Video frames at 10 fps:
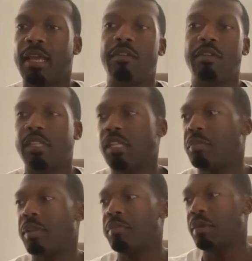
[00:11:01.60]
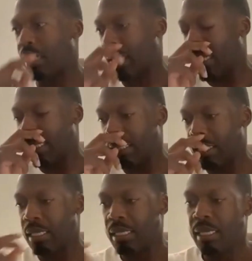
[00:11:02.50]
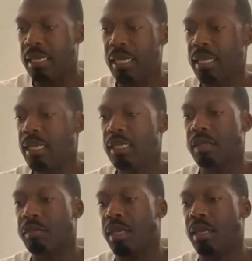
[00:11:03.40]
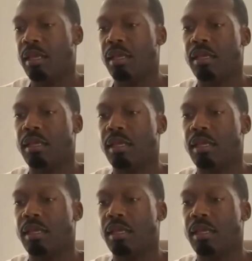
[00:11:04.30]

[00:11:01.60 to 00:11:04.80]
diving into the playbook. Like it needs to be,